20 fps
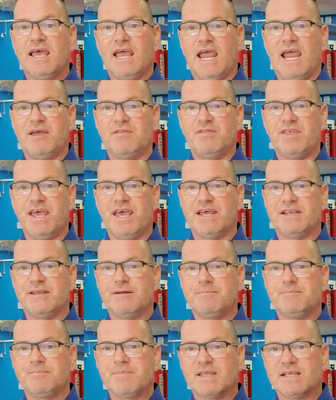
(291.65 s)
and then
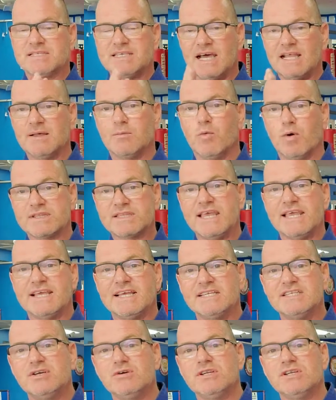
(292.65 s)
tell them what they
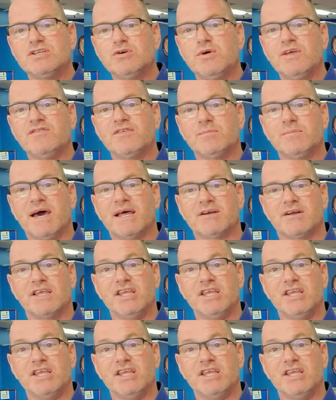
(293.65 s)
can do to do even better.